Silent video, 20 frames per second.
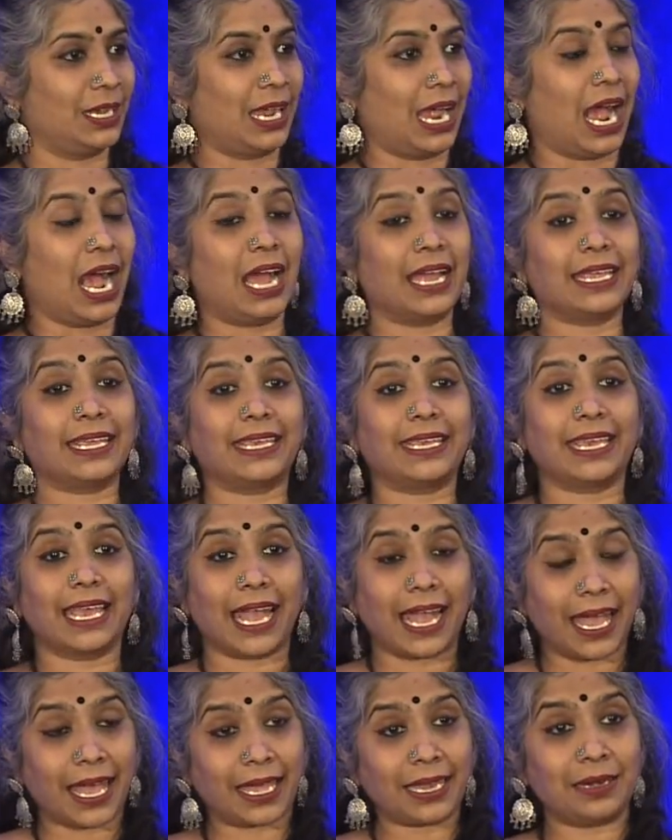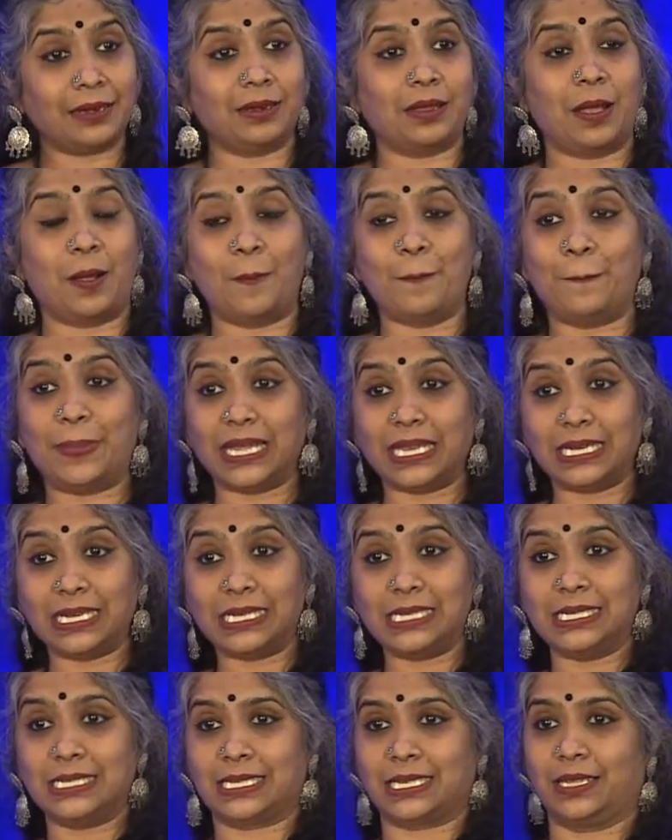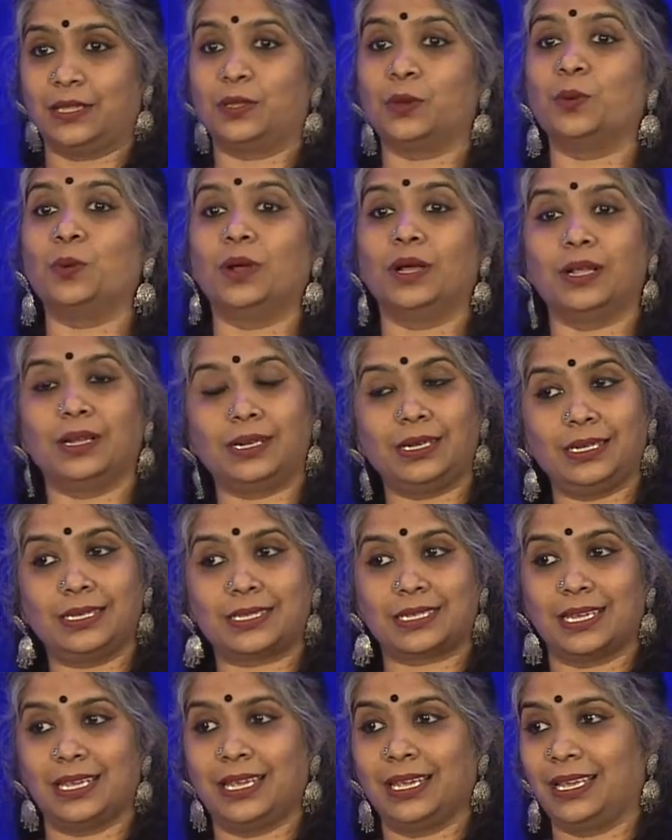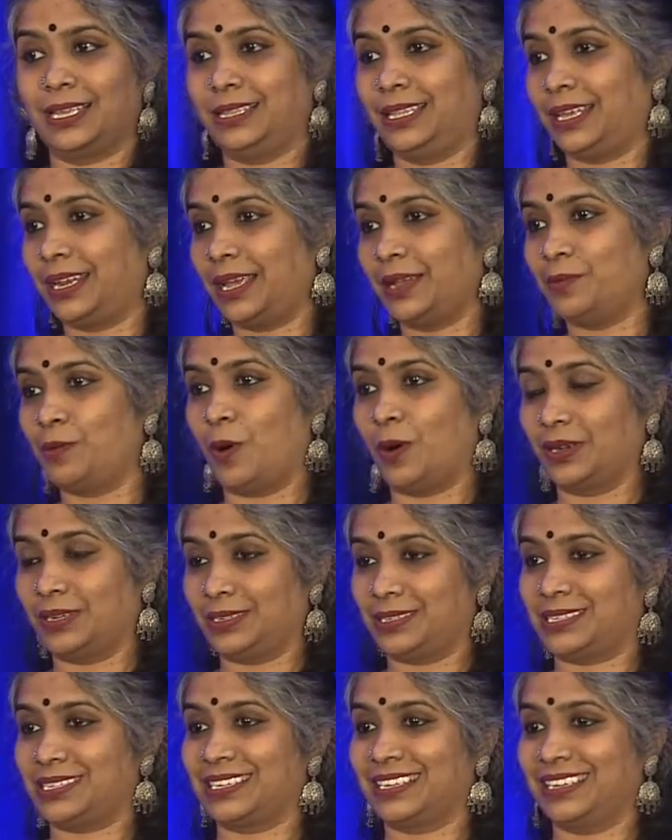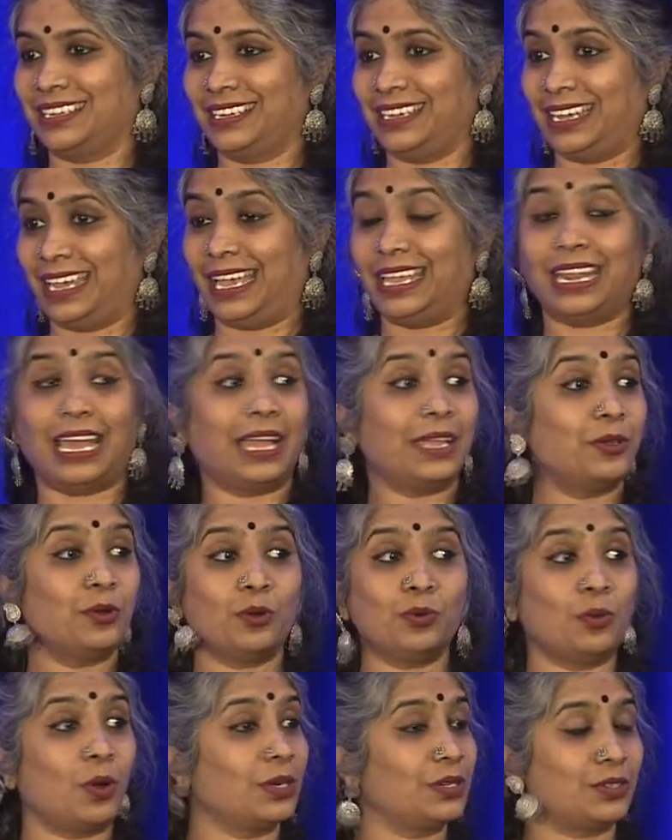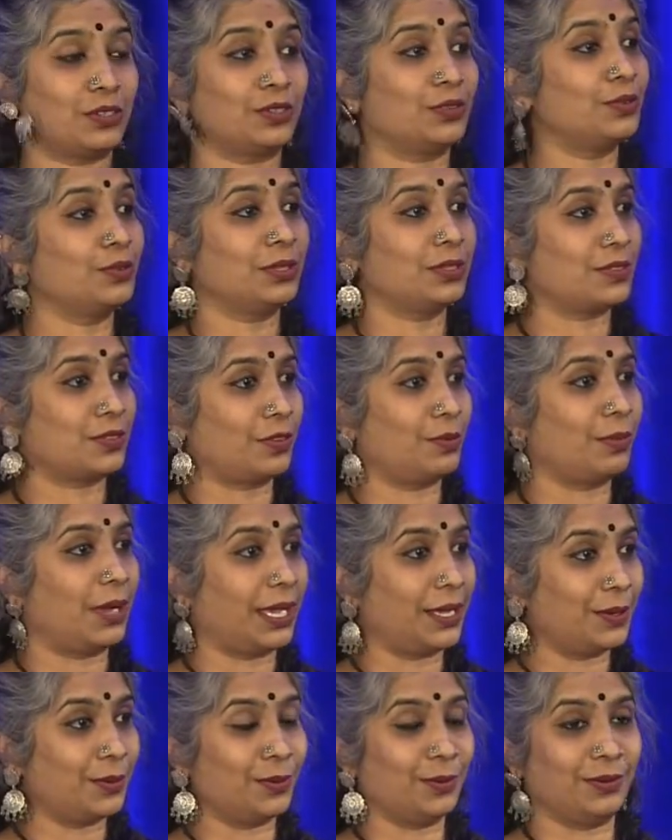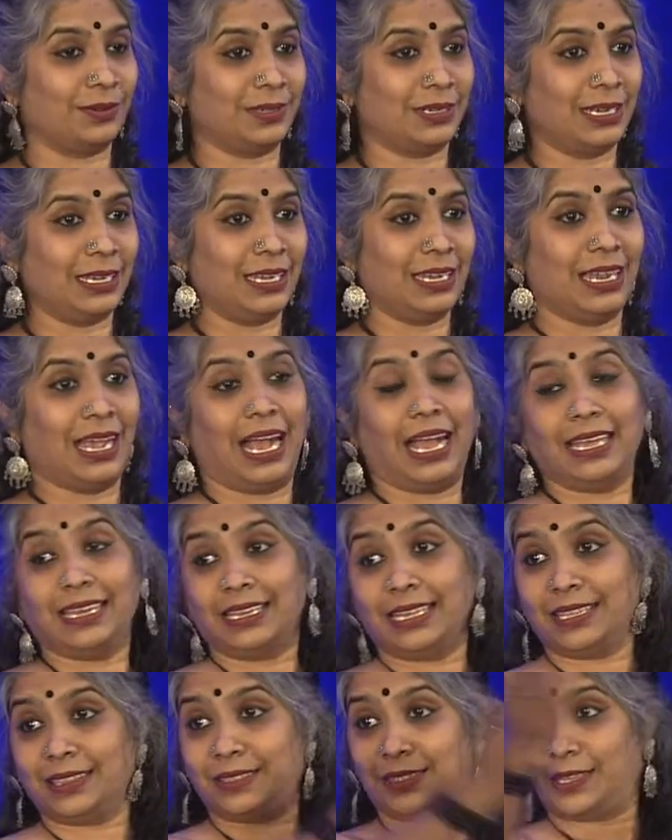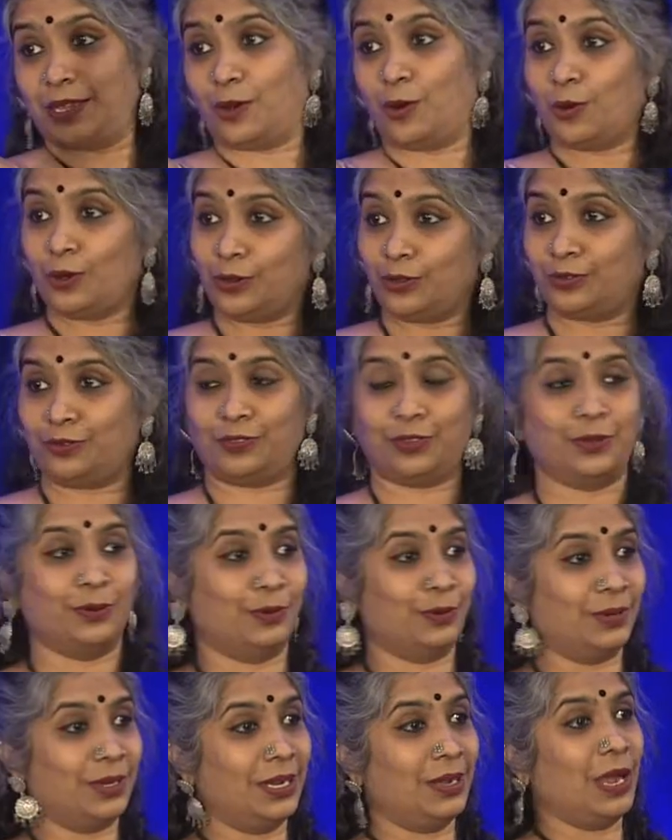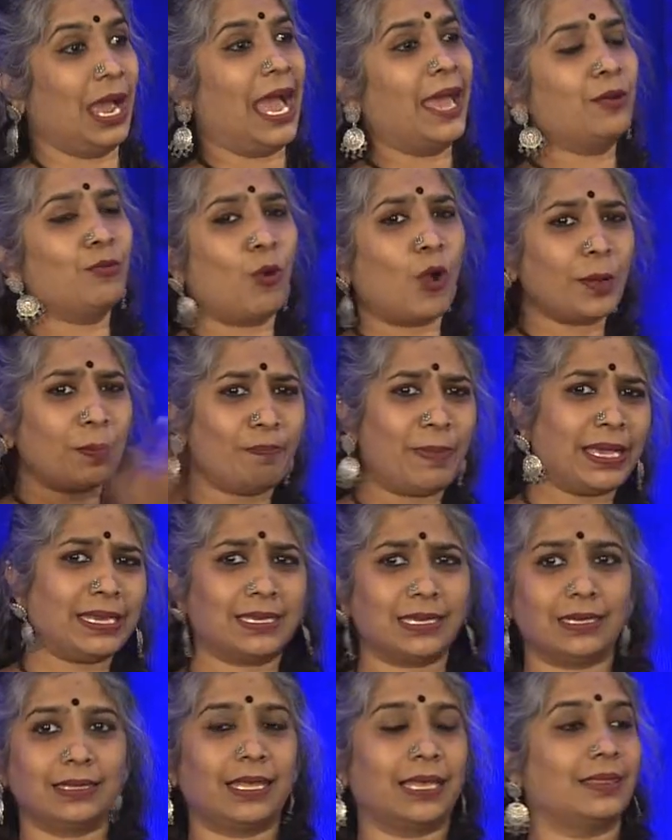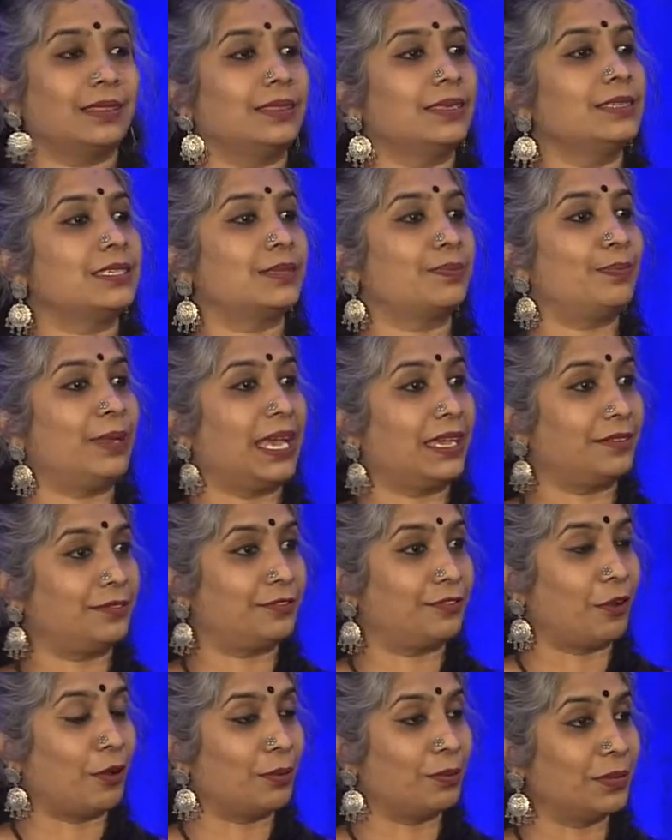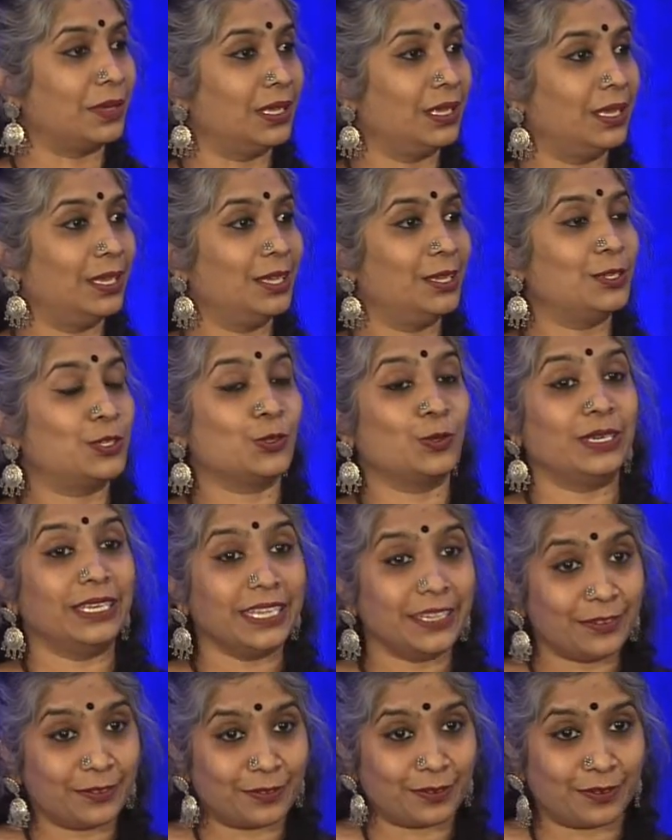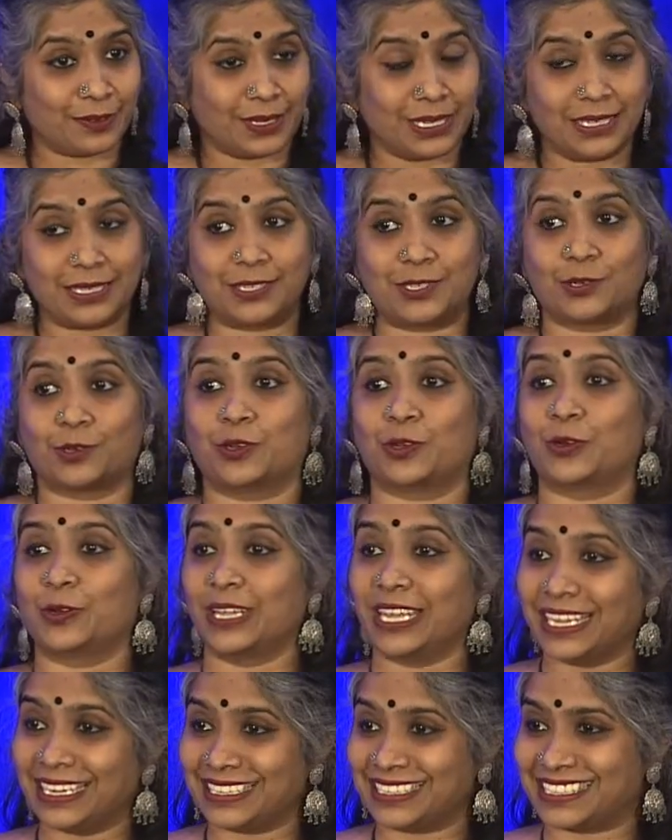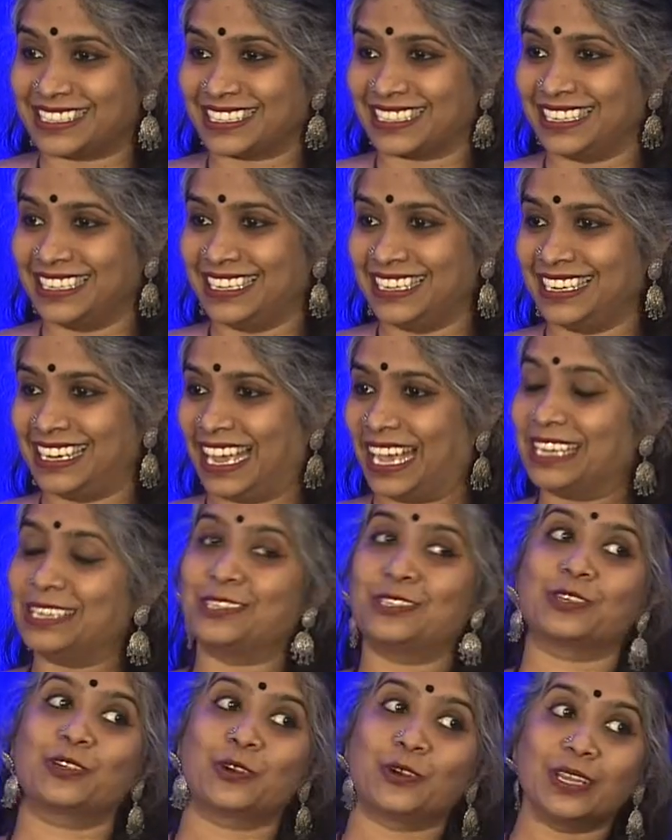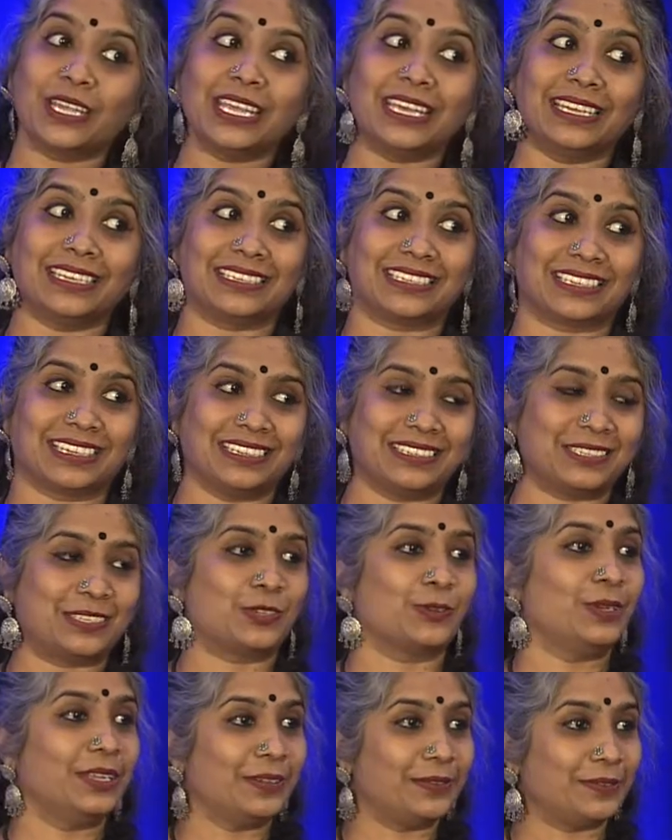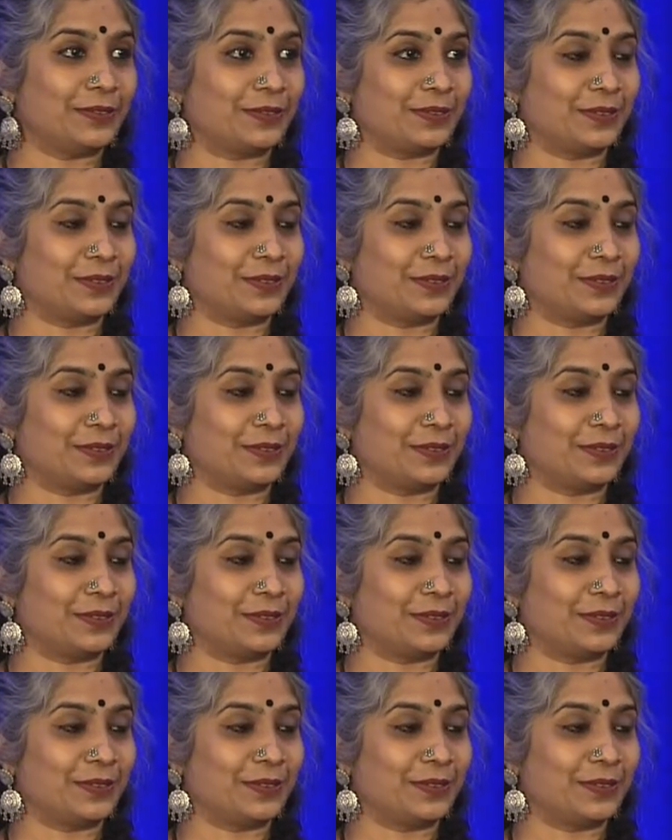I can build the world that I want, and I don't want to do this on my own. I need all of you. And what better than this platform? To live is to create, and to create is to live.